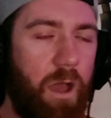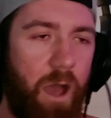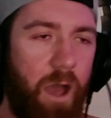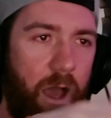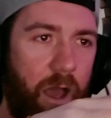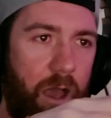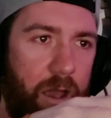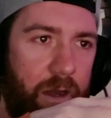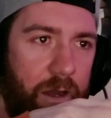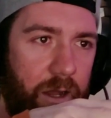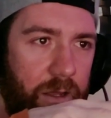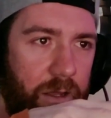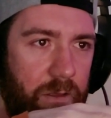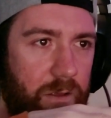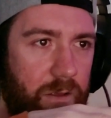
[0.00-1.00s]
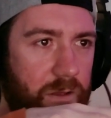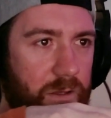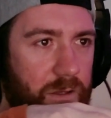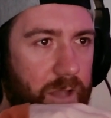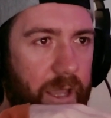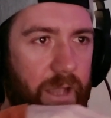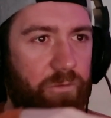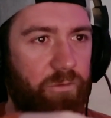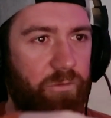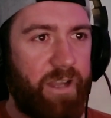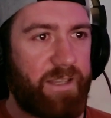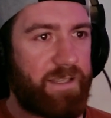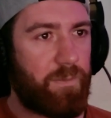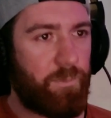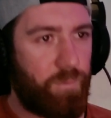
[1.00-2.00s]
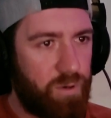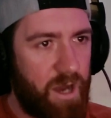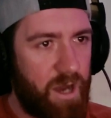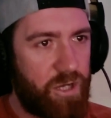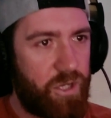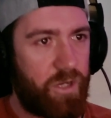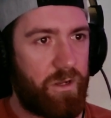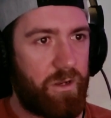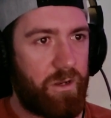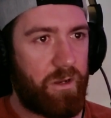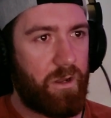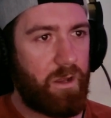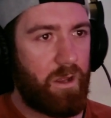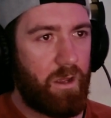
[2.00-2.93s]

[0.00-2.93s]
and it creates compression